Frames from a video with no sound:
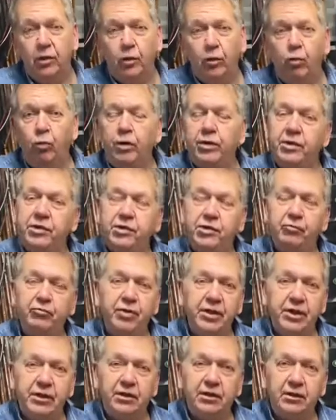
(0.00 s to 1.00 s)
What is the
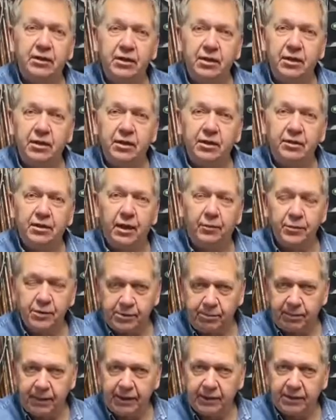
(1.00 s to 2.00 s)
reel that was
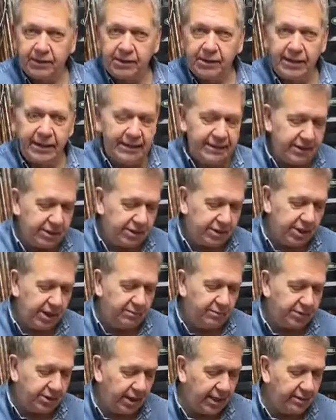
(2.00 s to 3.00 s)
built in the
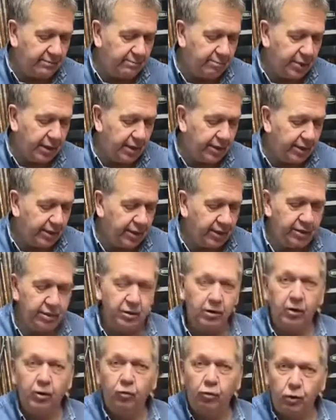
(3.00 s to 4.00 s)
same time period
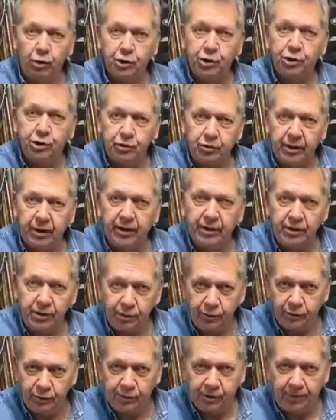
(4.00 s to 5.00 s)
or what should I
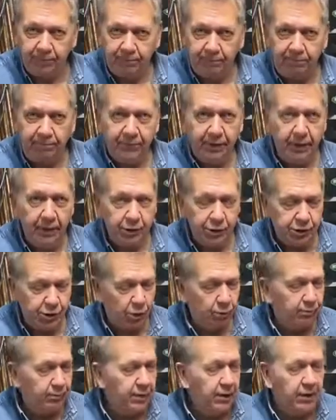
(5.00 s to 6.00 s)
use?
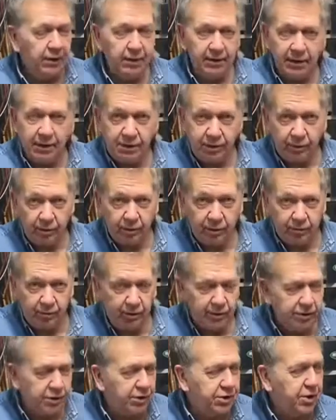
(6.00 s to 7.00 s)
So let's look at the
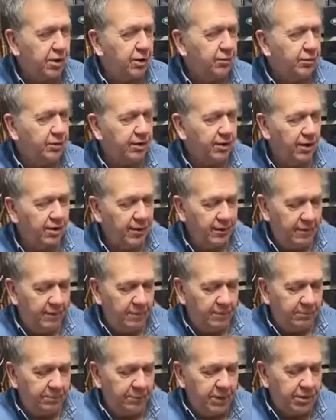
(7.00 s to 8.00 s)
rod to start with.
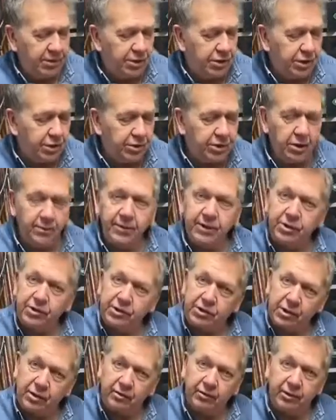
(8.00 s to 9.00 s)
This has just come into
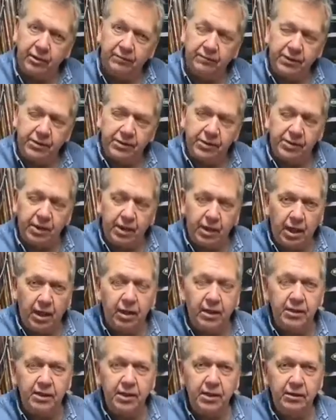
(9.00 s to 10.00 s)
stock. This is a
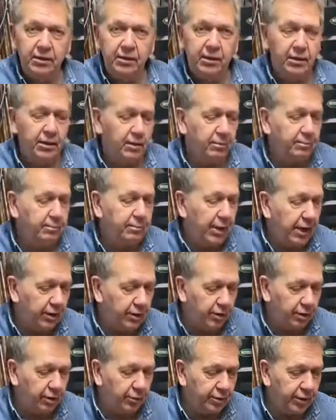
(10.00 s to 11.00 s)
Hardy
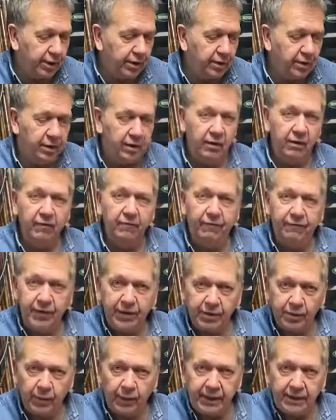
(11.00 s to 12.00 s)
Palakona
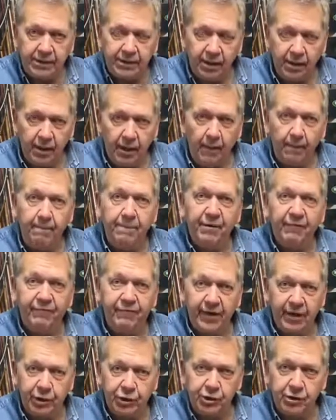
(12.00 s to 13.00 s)
Featherweight
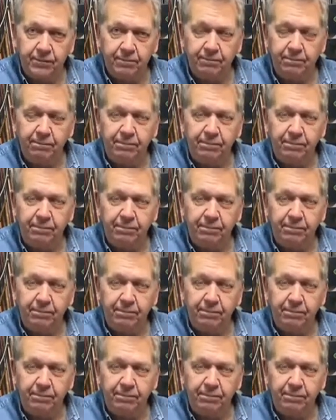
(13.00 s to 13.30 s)
Perfection.